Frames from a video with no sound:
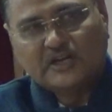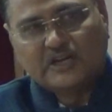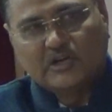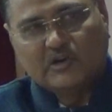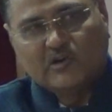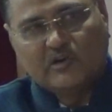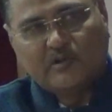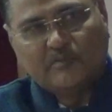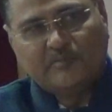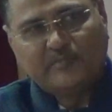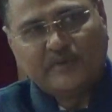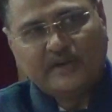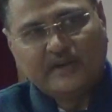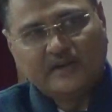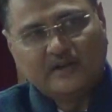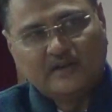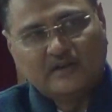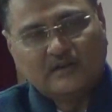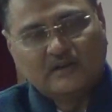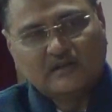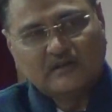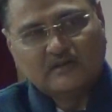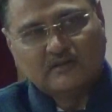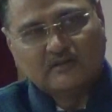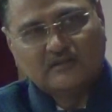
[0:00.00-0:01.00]

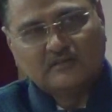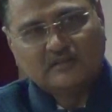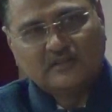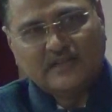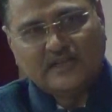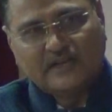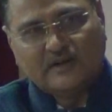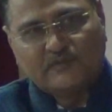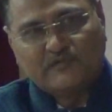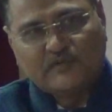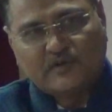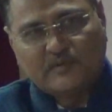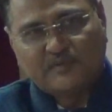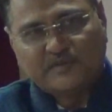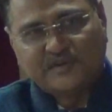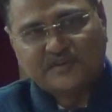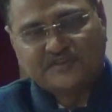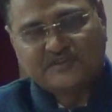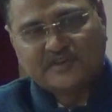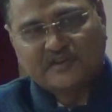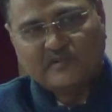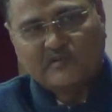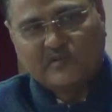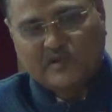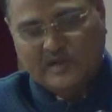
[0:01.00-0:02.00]
developing their
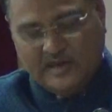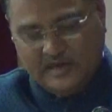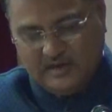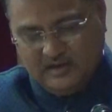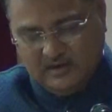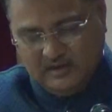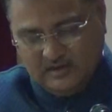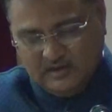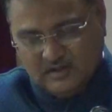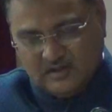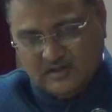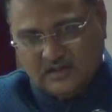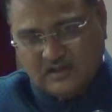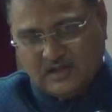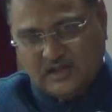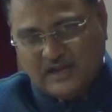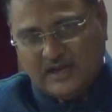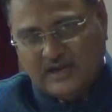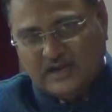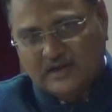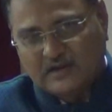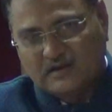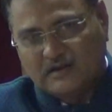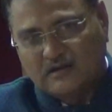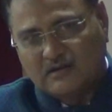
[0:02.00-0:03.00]
profession well,
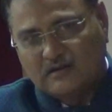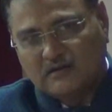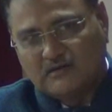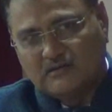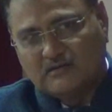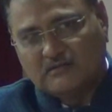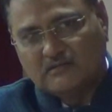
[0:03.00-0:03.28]
and